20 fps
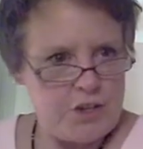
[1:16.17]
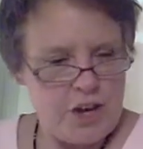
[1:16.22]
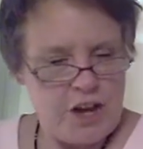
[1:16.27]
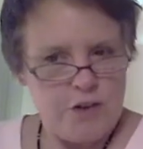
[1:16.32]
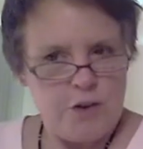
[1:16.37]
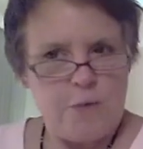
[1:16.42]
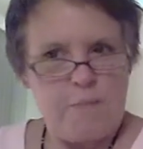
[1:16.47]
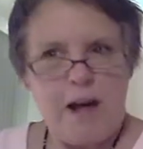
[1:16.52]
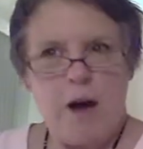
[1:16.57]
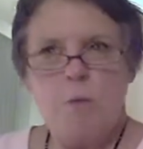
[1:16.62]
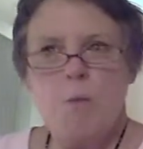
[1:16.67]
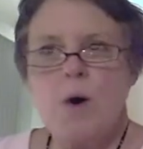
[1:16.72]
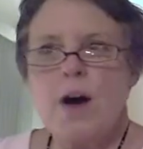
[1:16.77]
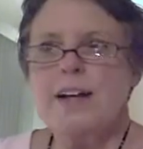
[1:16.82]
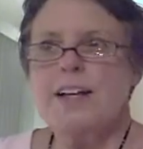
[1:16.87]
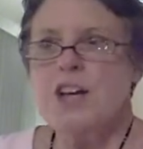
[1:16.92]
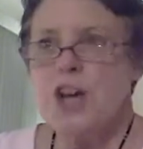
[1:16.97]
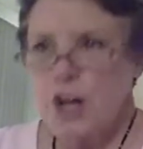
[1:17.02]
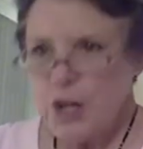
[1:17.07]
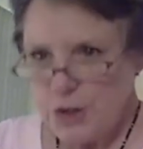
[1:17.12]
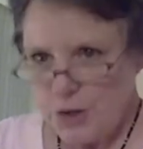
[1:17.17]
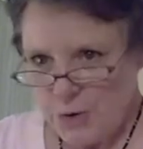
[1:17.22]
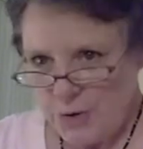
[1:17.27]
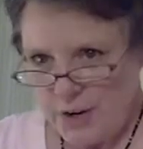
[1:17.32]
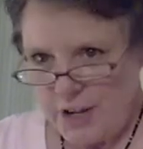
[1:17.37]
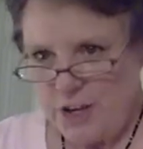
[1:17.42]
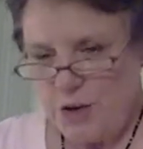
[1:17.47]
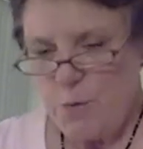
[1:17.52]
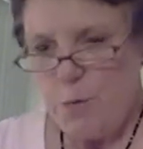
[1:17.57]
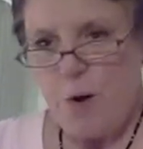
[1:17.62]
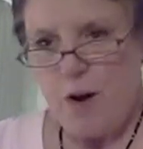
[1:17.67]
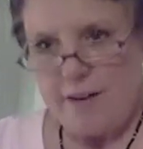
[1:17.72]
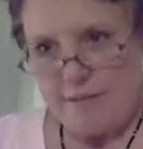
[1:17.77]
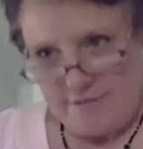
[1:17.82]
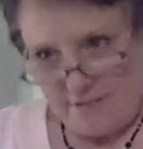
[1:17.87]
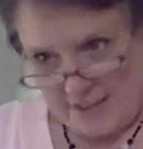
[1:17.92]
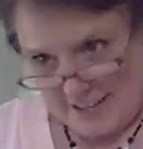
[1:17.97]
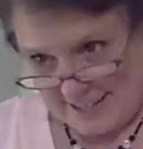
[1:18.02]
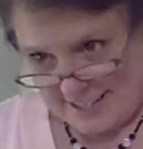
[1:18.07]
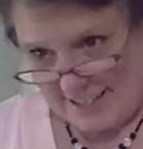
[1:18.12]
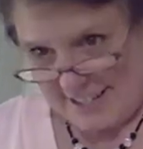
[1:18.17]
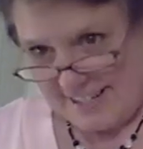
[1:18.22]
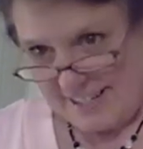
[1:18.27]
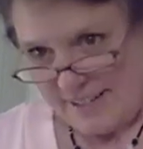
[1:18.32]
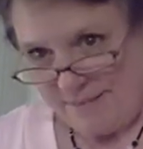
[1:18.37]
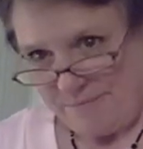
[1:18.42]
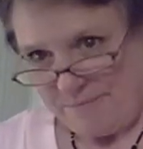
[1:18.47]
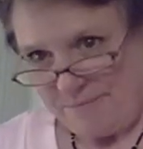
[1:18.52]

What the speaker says: other about what country you want to visit.